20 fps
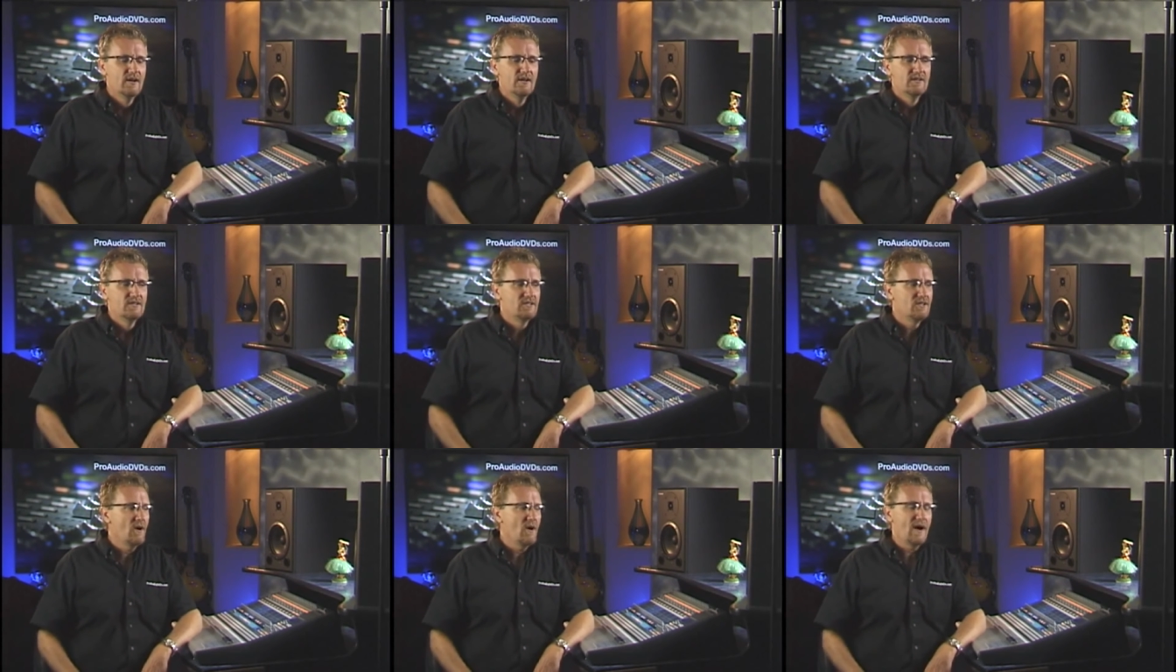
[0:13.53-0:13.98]

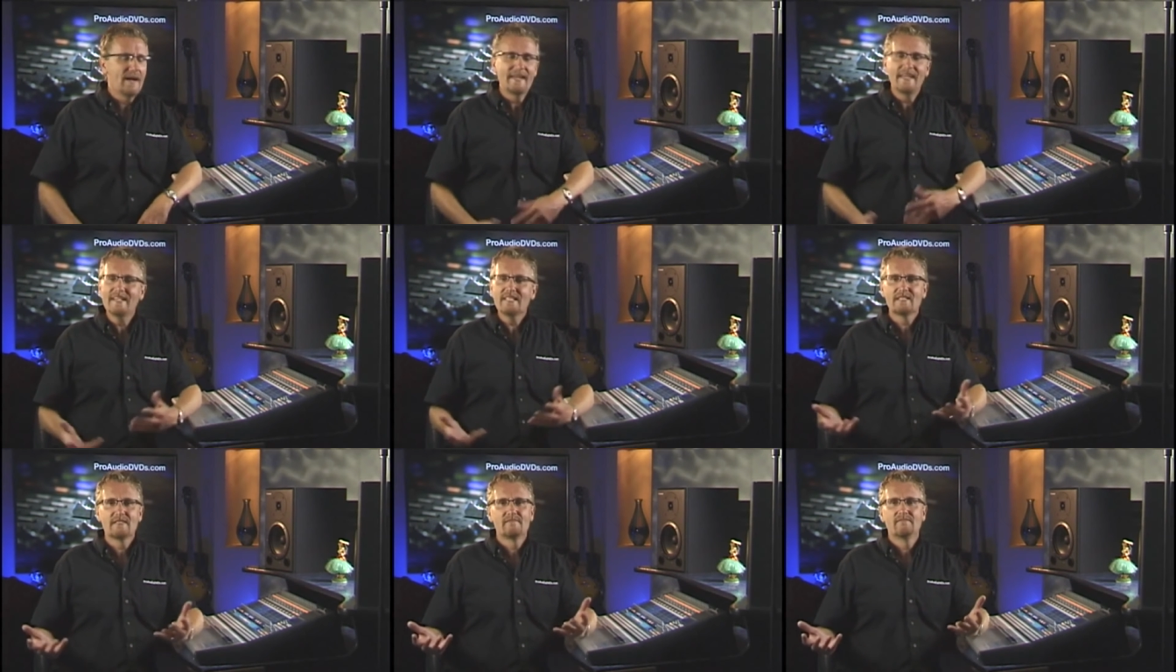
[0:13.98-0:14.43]
So I
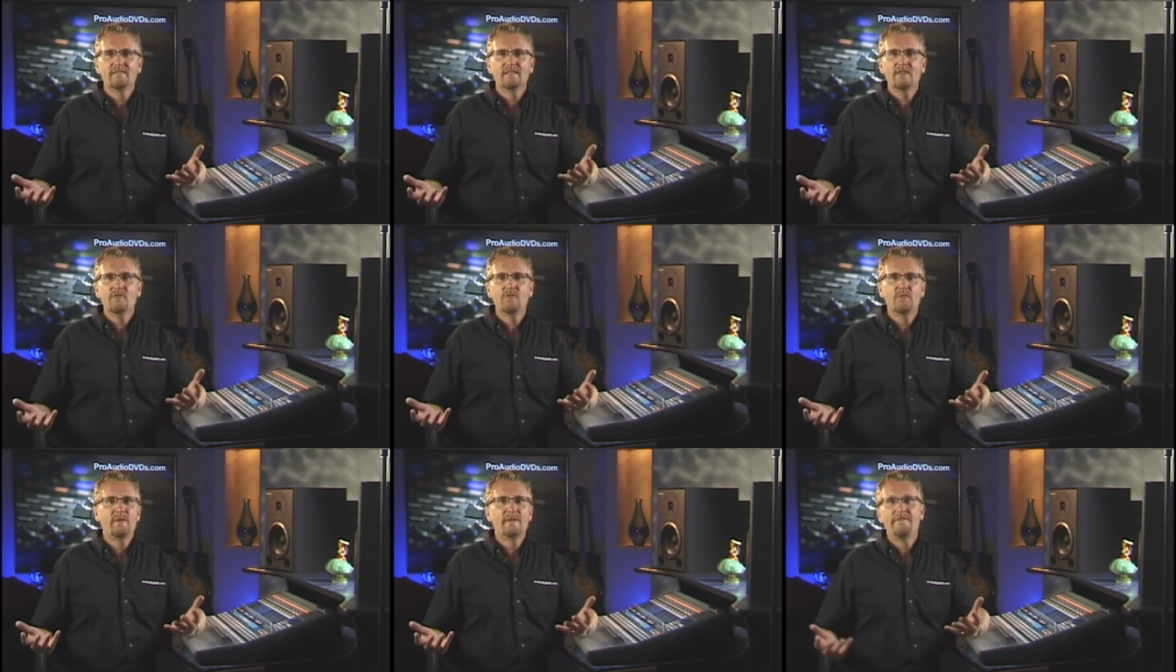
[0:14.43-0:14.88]
guess
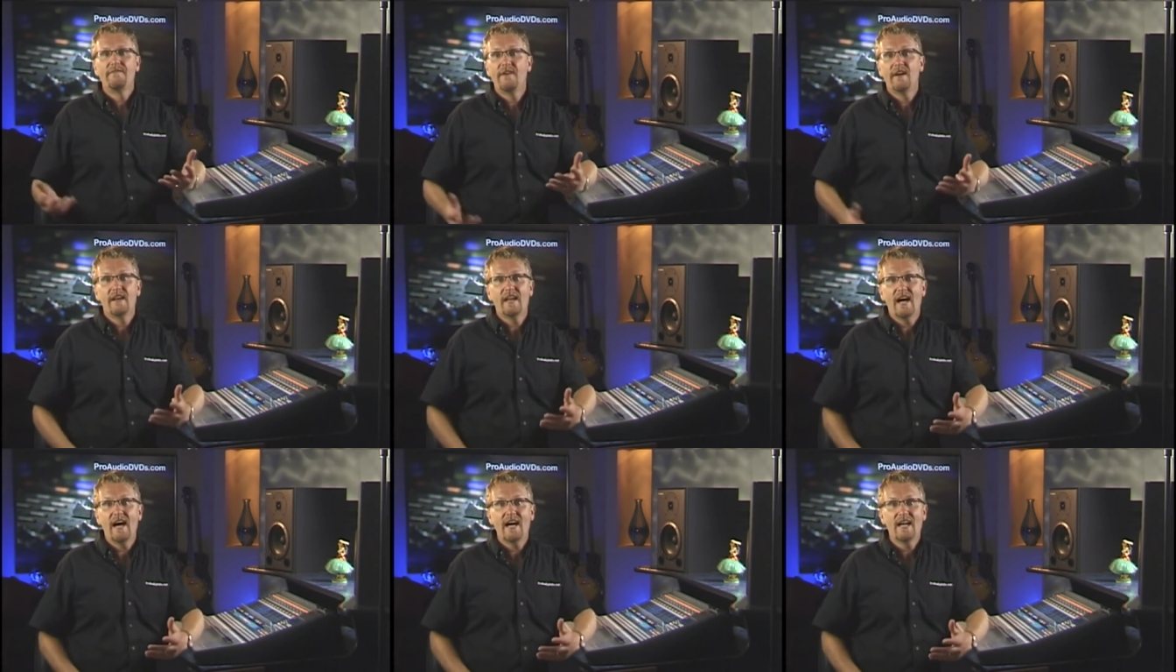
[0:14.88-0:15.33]
it would be
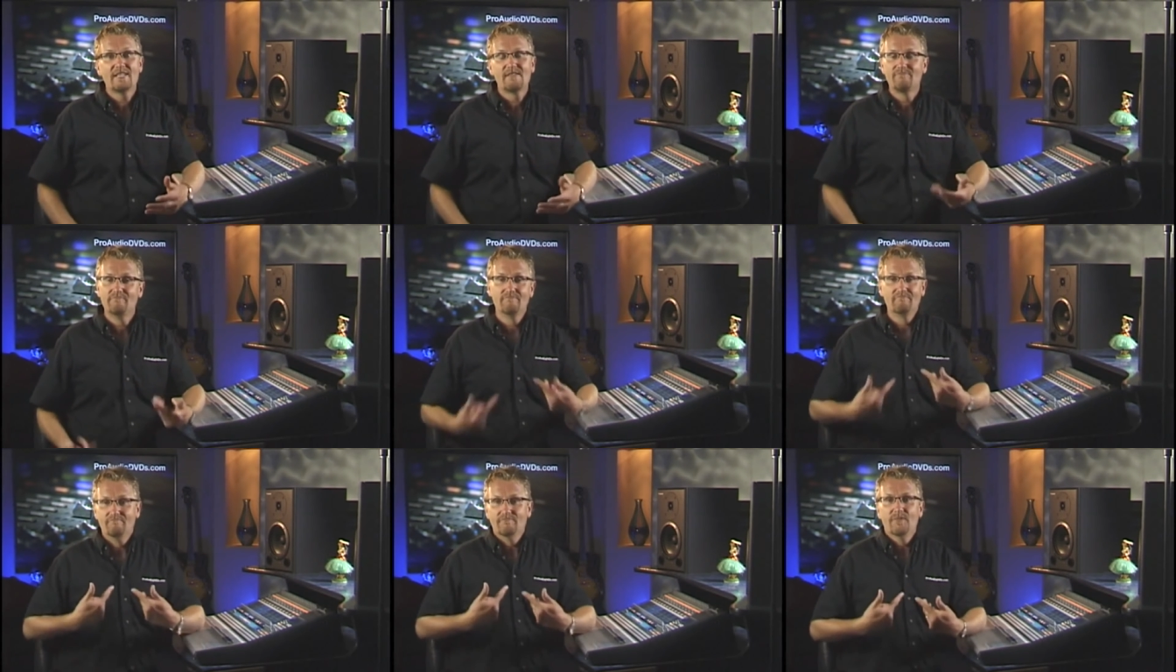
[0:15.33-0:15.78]
fair to
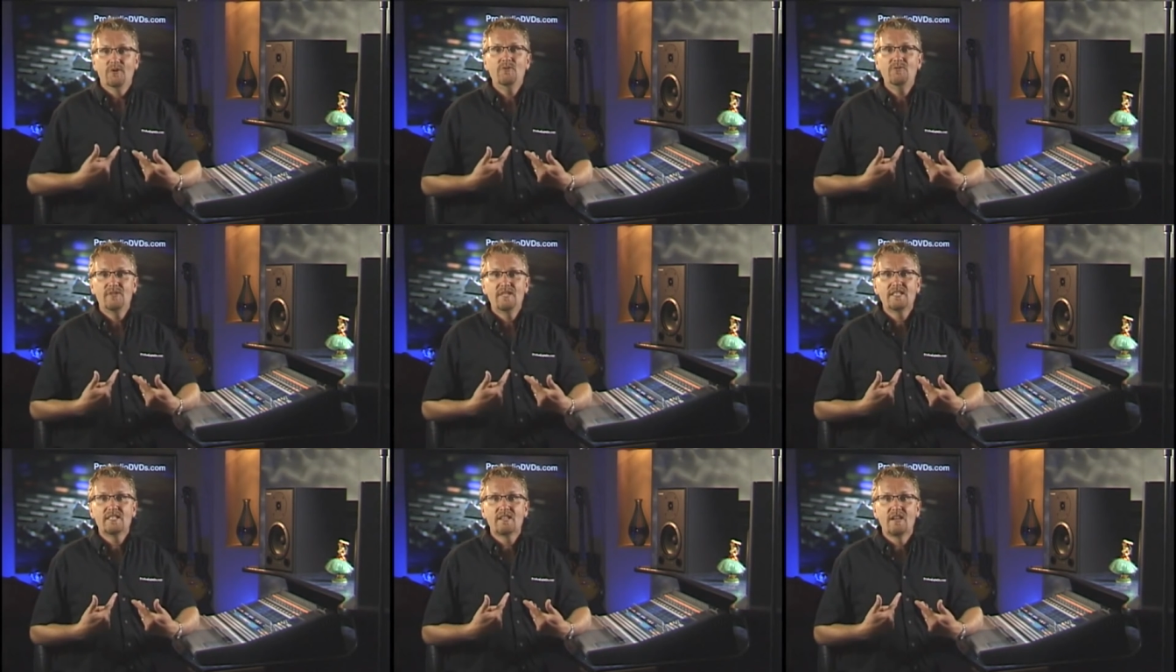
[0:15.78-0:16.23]
ask,
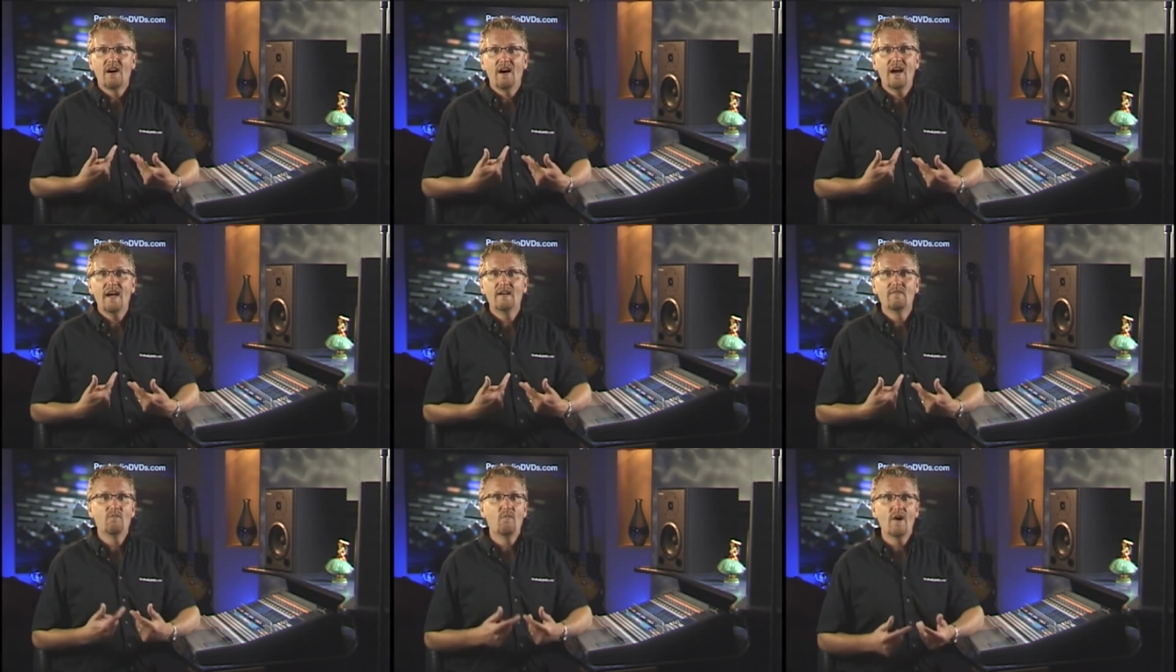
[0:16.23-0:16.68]
who's this
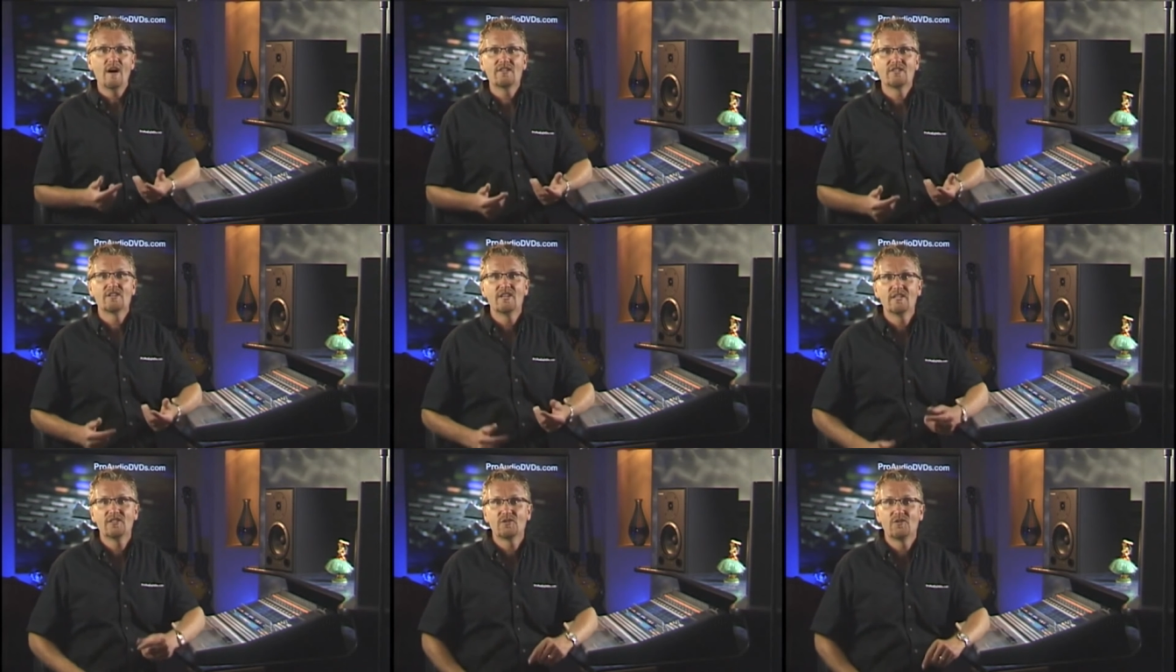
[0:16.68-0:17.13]
guy and why
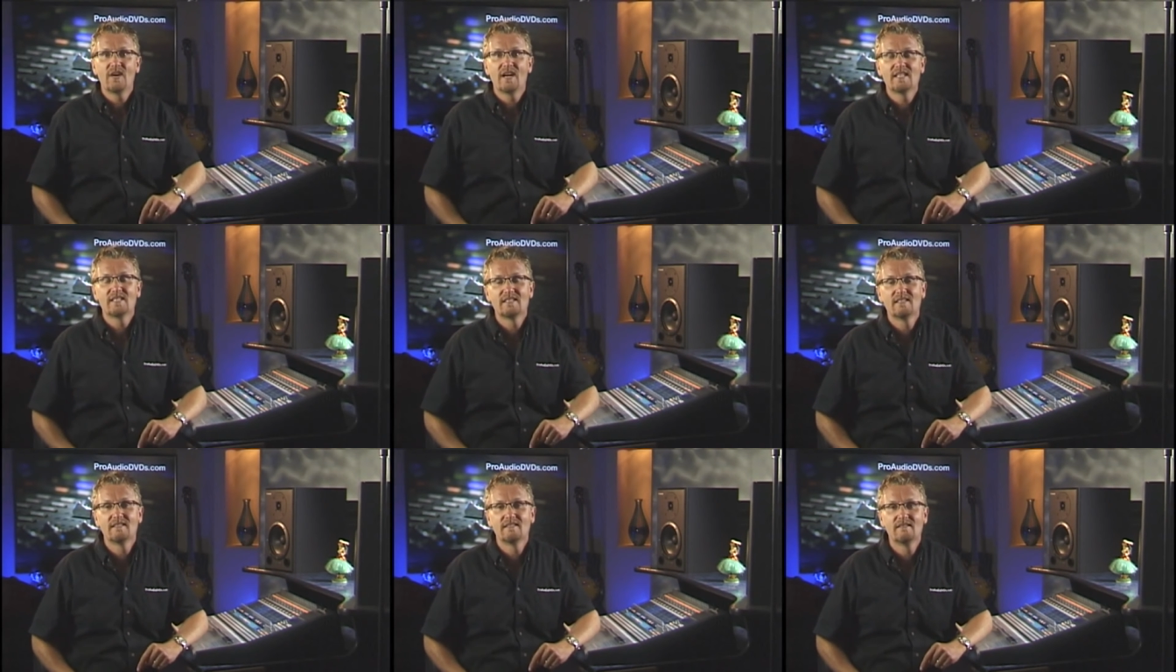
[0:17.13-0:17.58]
should I
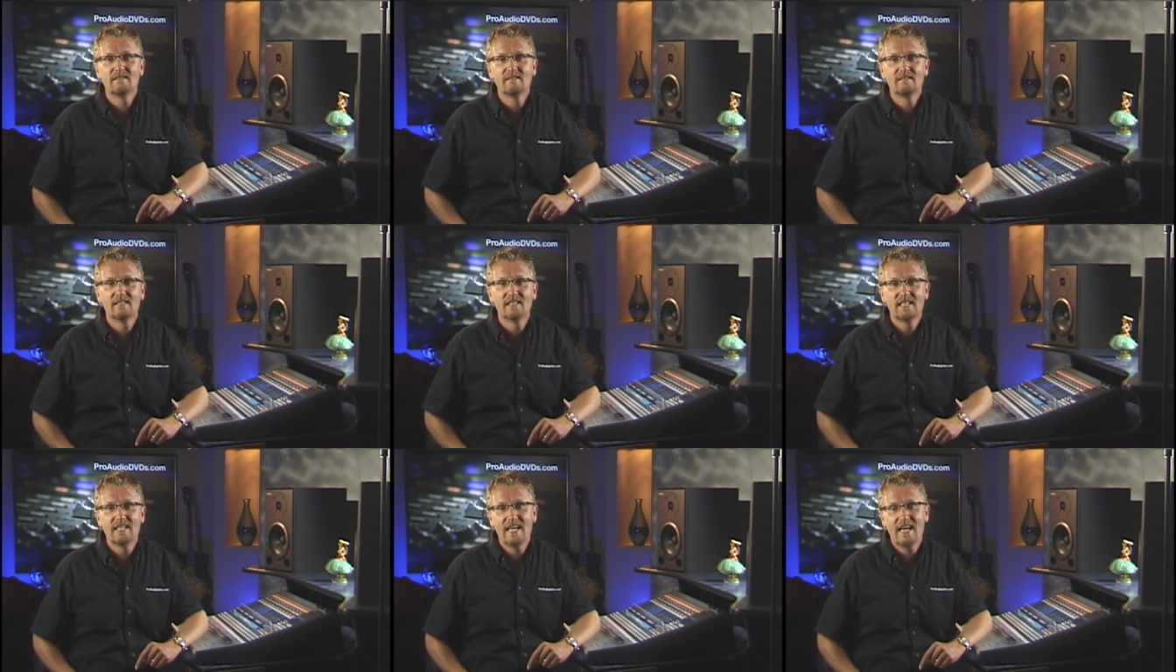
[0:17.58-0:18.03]
trust
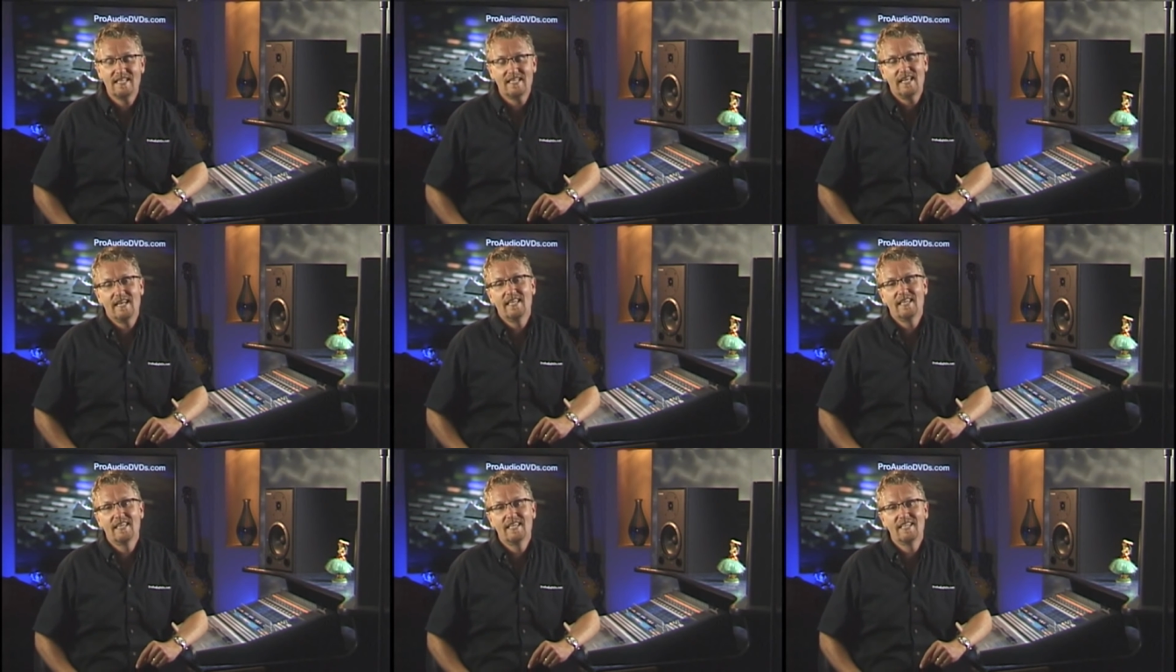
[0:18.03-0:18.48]
that he has
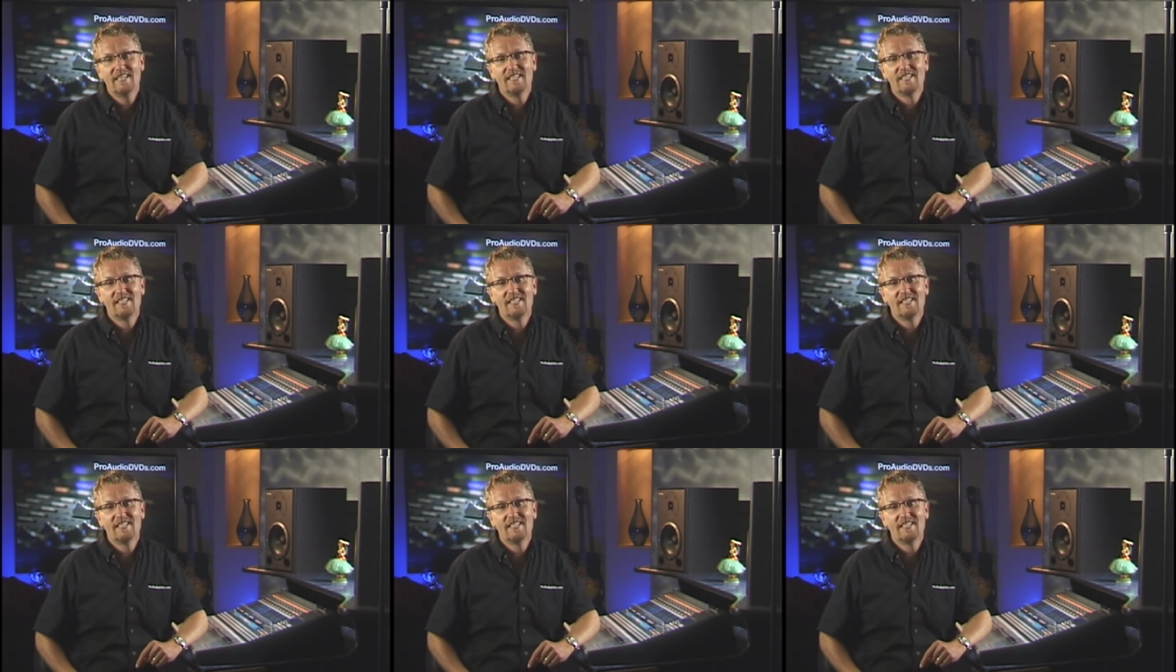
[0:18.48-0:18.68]
anything to